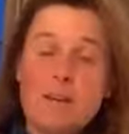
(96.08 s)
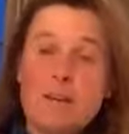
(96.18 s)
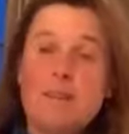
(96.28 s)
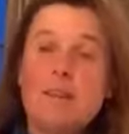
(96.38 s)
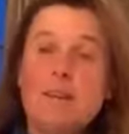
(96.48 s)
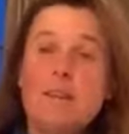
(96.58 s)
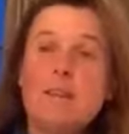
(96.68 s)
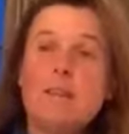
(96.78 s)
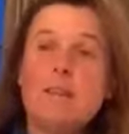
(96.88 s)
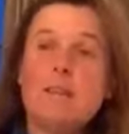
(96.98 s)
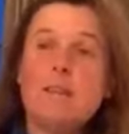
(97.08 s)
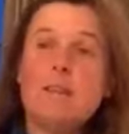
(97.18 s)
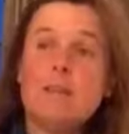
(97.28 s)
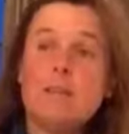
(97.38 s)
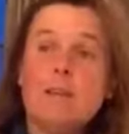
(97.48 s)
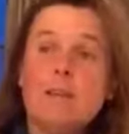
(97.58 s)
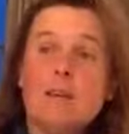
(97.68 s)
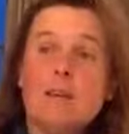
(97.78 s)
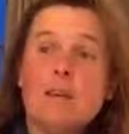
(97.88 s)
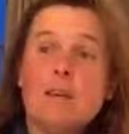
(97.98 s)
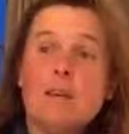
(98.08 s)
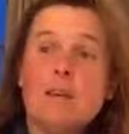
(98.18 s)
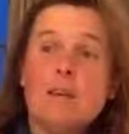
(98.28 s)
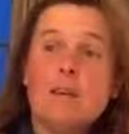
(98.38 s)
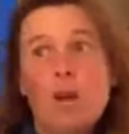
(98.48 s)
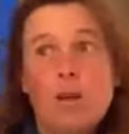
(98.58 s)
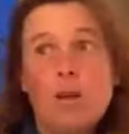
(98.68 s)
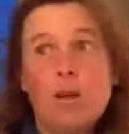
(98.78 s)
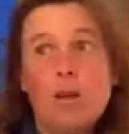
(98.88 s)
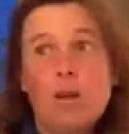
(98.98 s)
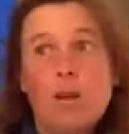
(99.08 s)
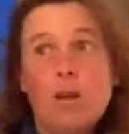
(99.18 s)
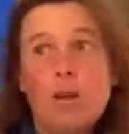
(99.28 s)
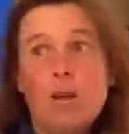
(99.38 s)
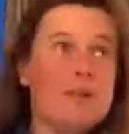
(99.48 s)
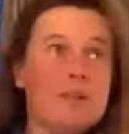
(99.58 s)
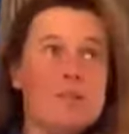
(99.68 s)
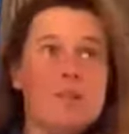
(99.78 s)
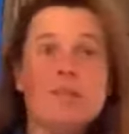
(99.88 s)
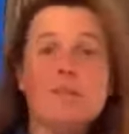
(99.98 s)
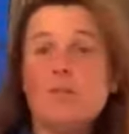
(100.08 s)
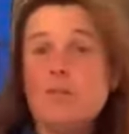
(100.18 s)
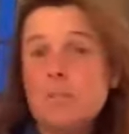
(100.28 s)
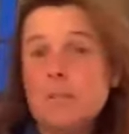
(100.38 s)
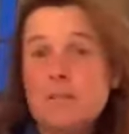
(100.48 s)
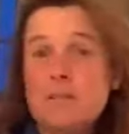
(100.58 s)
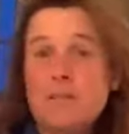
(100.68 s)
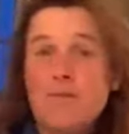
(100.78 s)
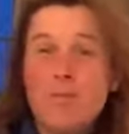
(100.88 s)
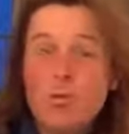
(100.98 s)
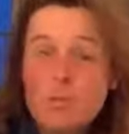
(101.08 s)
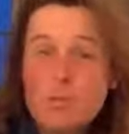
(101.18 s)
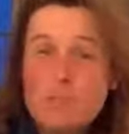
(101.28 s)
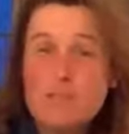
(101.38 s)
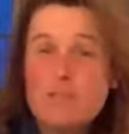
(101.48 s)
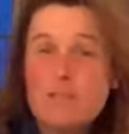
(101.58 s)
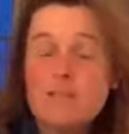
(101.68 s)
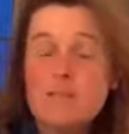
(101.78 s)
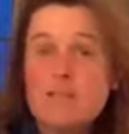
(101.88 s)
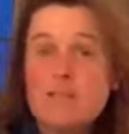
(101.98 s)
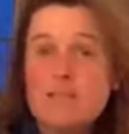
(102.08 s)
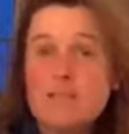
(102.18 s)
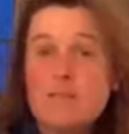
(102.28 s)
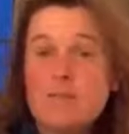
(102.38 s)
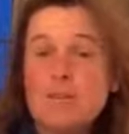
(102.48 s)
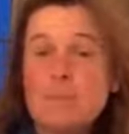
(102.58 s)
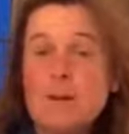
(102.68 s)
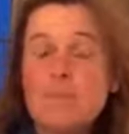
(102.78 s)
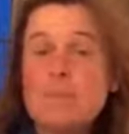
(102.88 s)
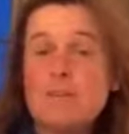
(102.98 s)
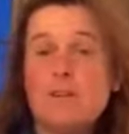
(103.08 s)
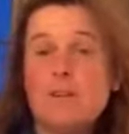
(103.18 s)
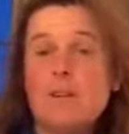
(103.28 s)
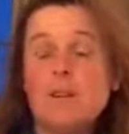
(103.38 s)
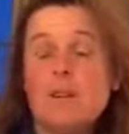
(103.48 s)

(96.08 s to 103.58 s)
thinking that if badminton hopefully will run next year, he's not going to be 14 until he does his first badminton